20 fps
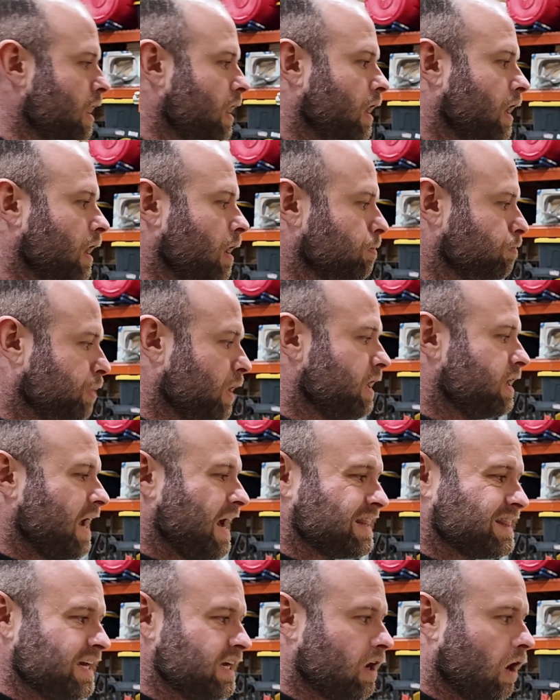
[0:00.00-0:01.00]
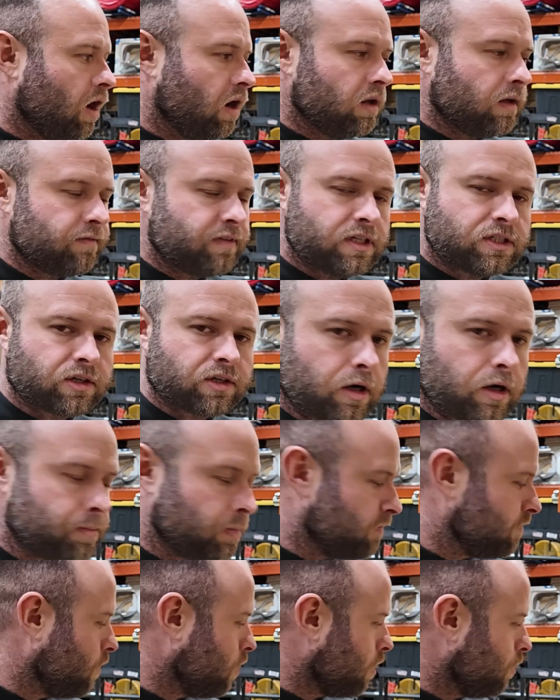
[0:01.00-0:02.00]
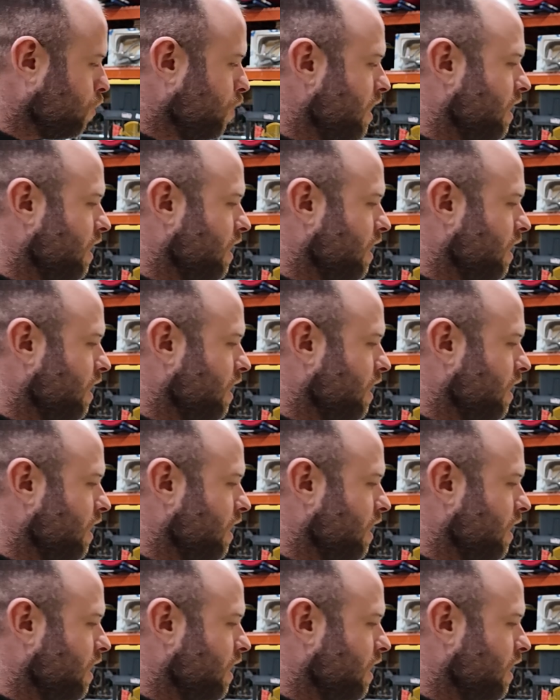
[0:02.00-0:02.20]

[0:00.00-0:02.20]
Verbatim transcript: Uh, but I think all of going to perform